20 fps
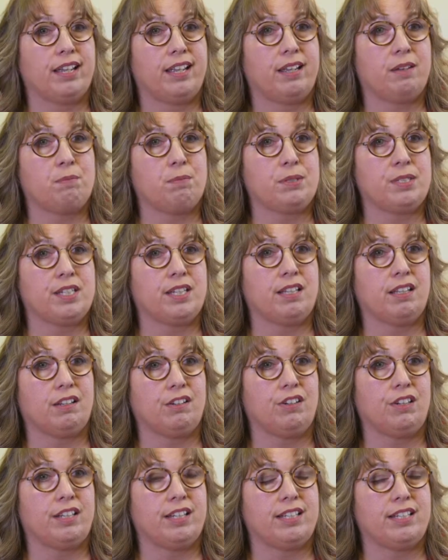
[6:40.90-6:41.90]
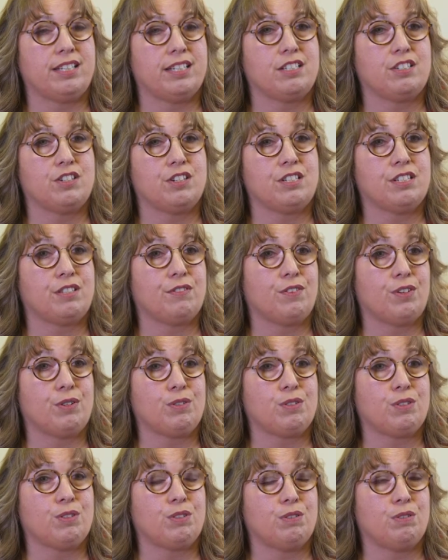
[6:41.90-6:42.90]
and particularly Indigenous
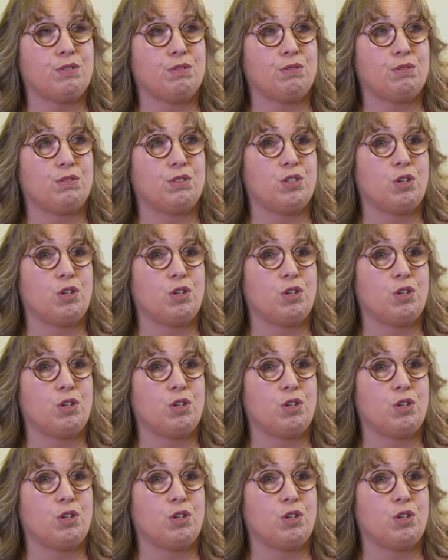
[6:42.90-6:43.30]
folks who